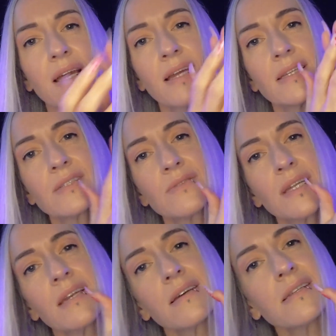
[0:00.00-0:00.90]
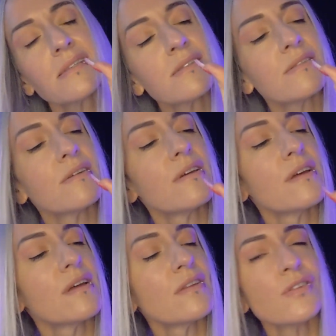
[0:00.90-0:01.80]
And it's really nice,
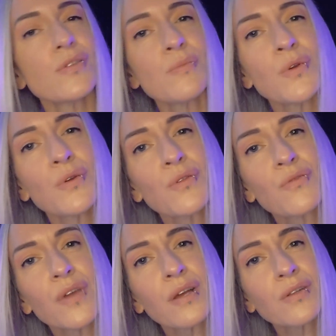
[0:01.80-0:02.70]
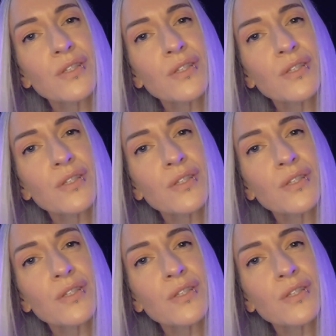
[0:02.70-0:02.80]
smooth feel to